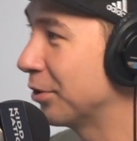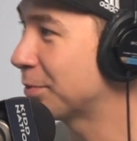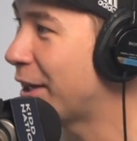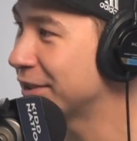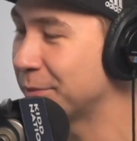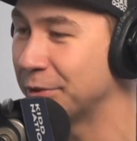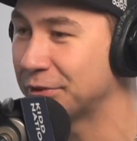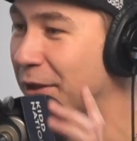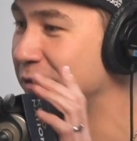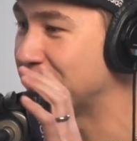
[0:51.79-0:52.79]
as possible,
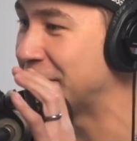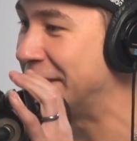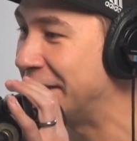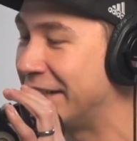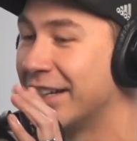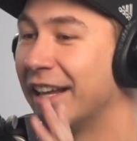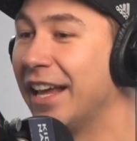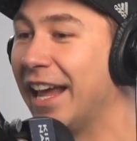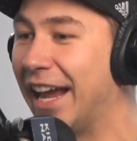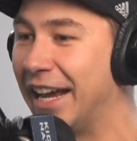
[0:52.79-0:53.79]
so I was her DD.
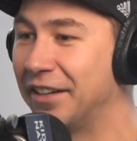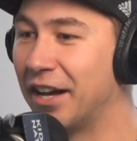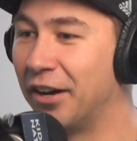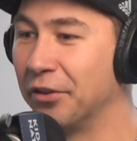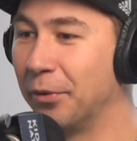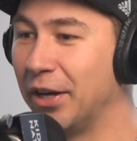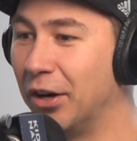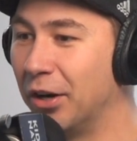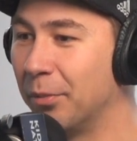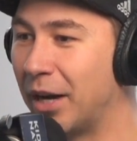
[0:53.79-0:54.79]
And on the way
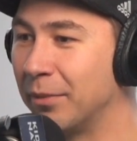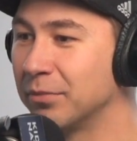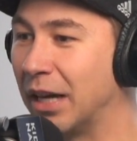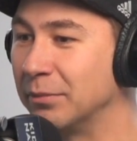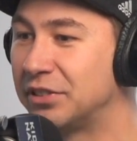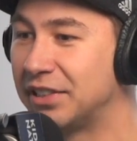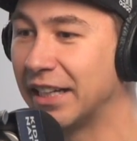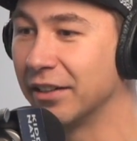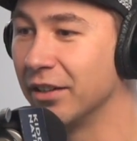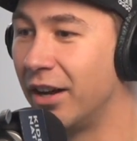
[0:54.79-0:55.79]
home, I'm
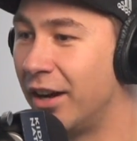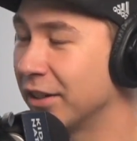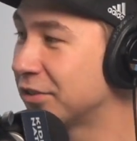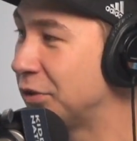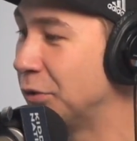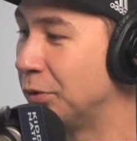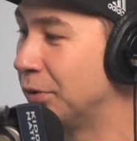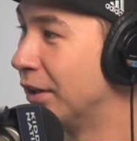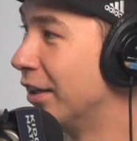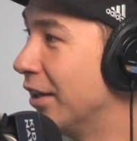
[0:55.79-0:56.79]
singing along
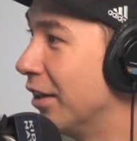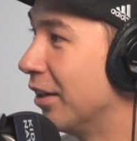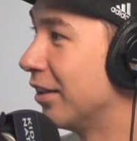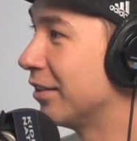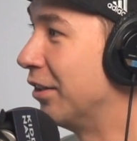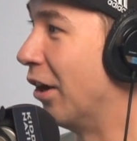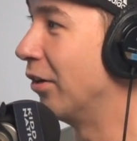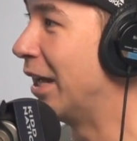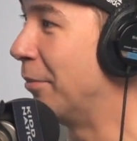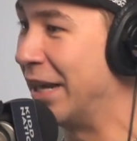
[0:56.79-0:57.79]
to,
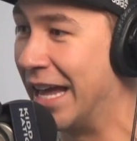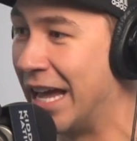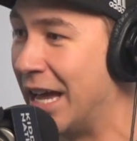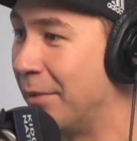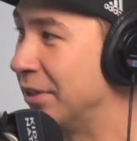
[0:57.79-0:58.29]
Eminem. And